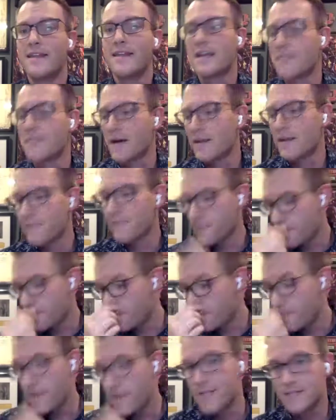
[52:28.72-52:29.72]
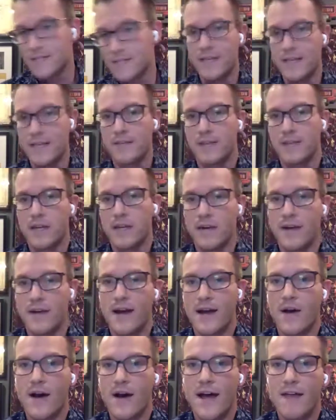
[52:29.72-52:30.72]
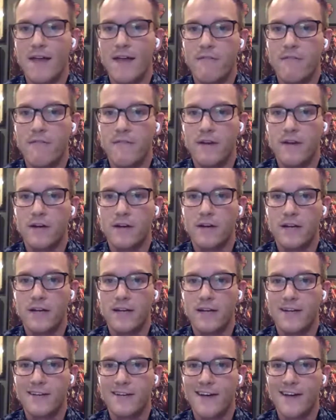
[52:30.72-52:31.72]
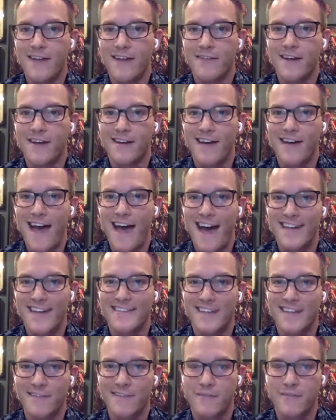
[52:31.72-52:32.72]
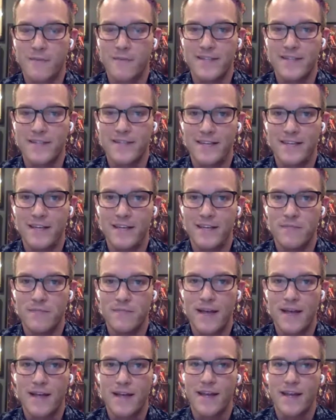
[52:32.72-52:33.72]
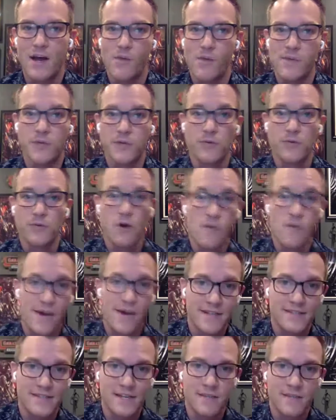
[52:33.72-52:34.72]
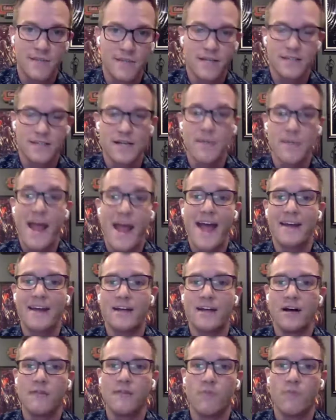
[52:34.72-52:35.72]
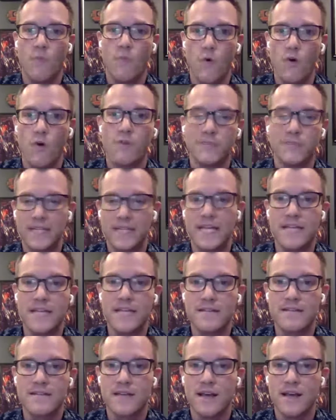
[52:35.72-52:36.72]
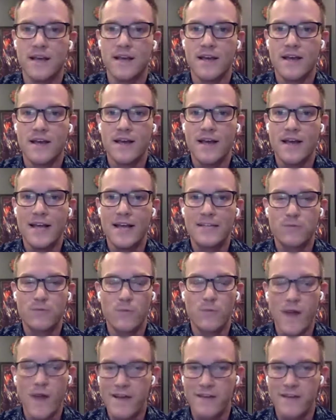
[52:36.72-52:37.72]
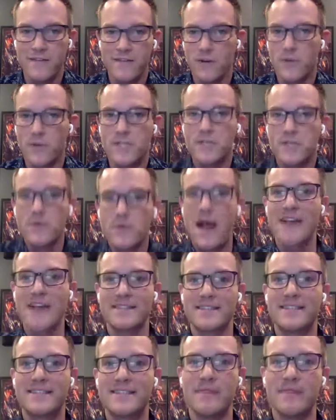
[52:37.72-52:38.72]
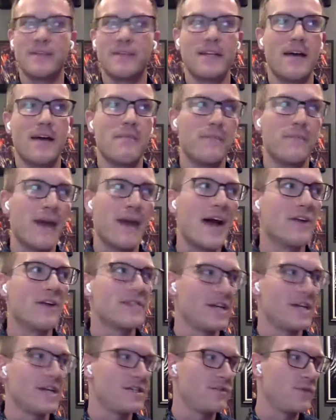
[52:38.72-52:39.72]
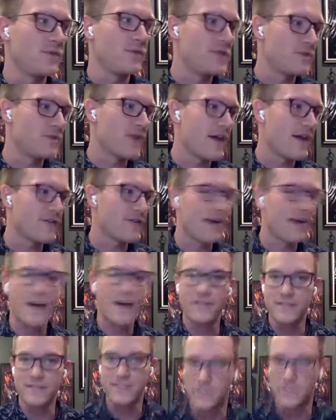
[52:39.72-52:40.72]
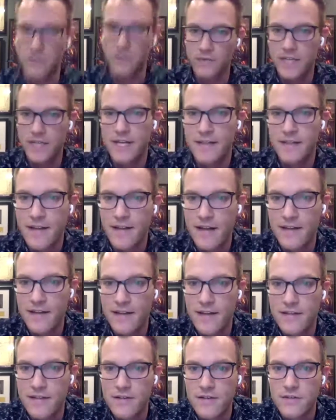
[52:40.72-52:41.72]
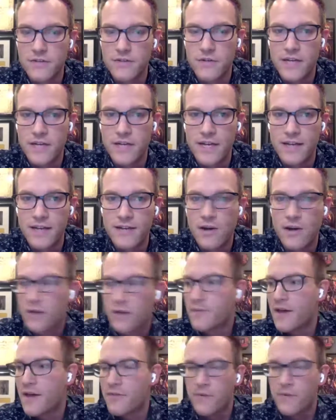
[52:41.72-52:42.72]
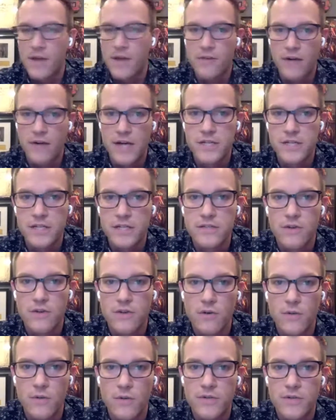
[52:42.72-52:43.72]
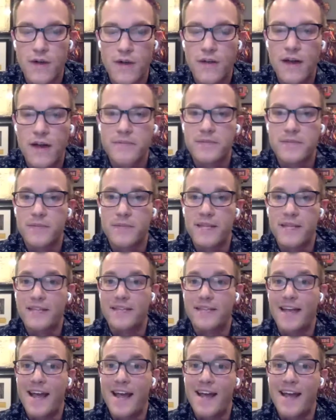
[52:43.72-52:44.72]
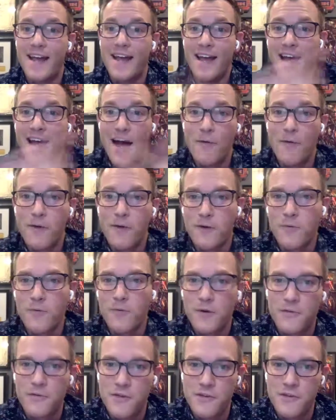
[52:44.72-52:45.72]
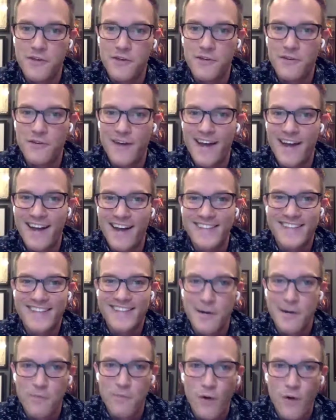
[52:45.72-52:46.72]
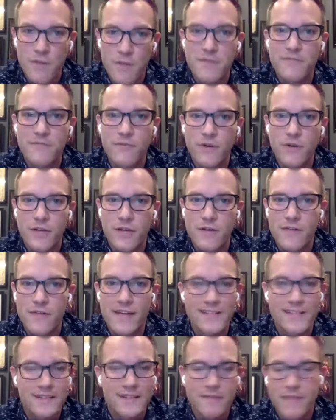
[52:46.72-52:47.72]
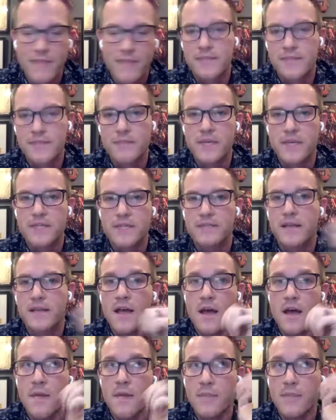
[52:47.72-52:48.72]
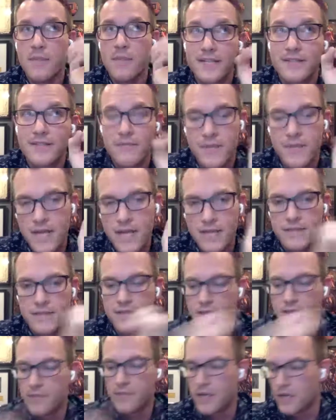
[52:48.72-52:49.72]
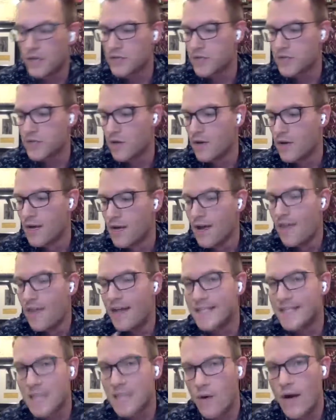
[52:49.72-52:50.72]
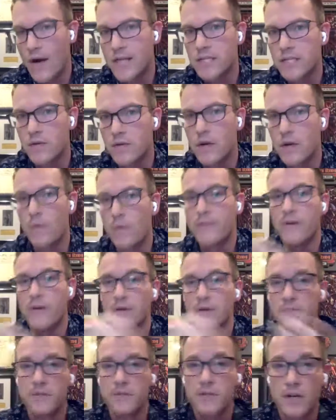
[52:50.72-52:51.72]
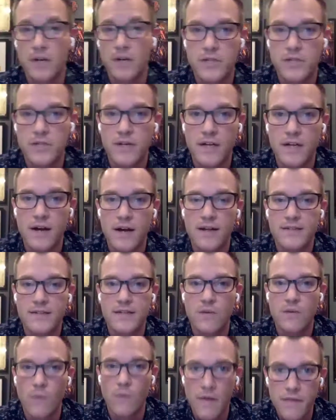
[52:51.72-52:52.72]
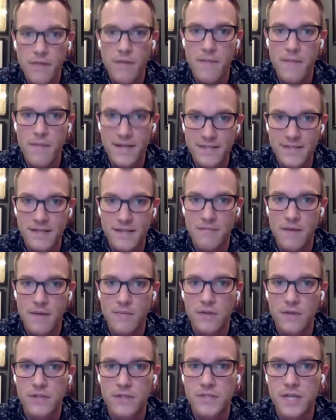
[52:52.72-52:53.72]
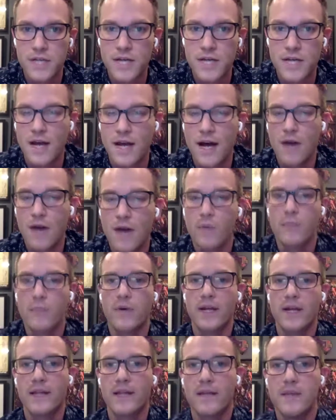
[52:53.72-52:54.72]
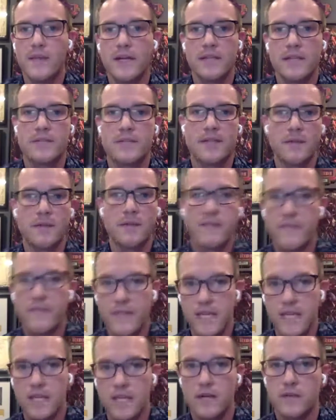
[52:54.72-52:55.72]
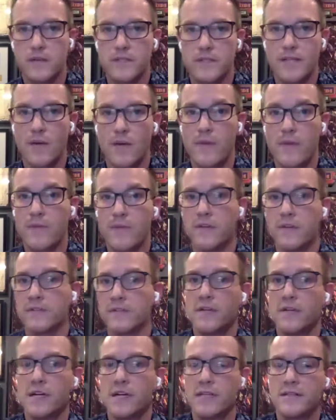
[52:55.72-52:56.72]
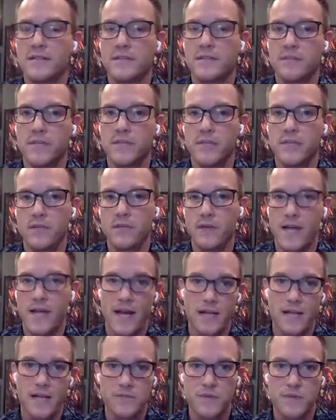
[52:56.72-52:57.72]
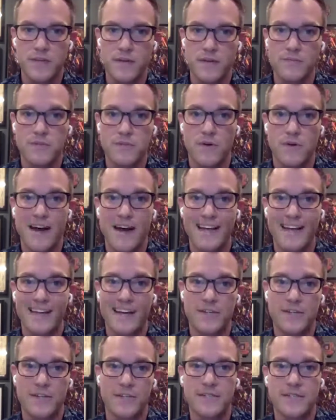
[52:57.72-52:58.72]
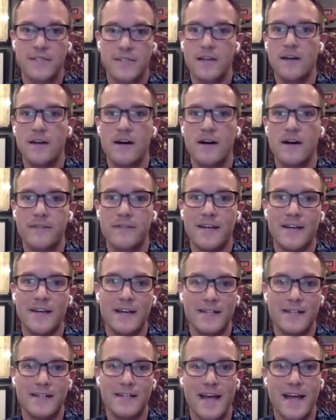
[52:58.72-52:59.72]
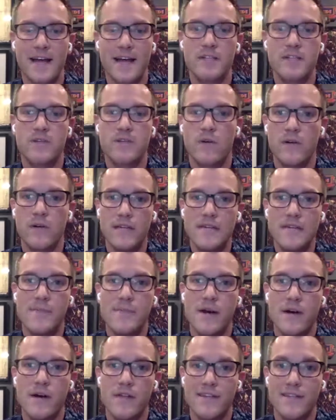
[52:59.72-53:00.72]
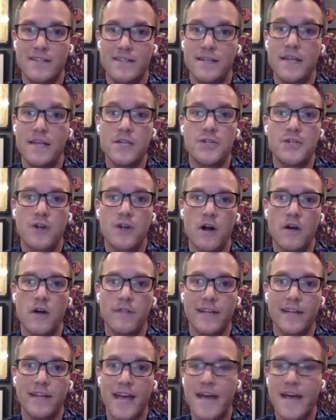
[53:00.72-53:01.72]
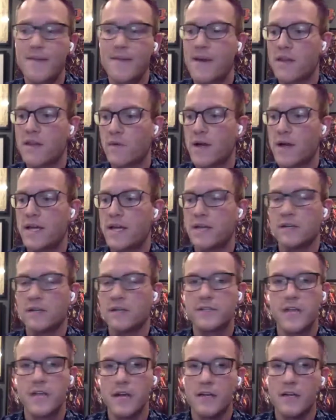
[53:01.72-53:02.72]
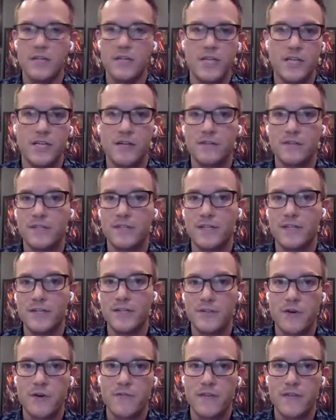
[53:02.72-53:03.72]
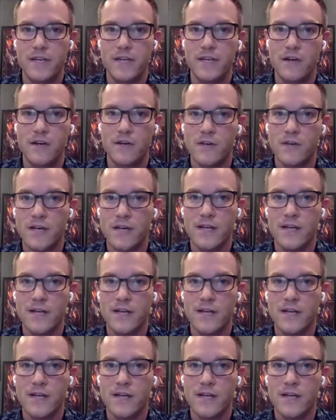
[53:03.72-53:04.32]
think about for, for me as a team leader now, I have a very, I've got an asset for my team that can help me grow my team because I'm handing off warm leads. It's way, you know, would you as a team buyer's agent, would you rather have a Zillow lead that is also getting called by three other agents? Or would you rather have somebody that said, Hey, I want to work with you and I set an appointment for you? That's an amazing piece place to be as a team leader. So that's how I do it. We've also started shooting content with my team members. Uh, we're bringing them into some of the videos, and we've also done some Q and A's with them. So I can actually send off a text or an email that's an intro of like, hey, by the way, here's Geo's intro video,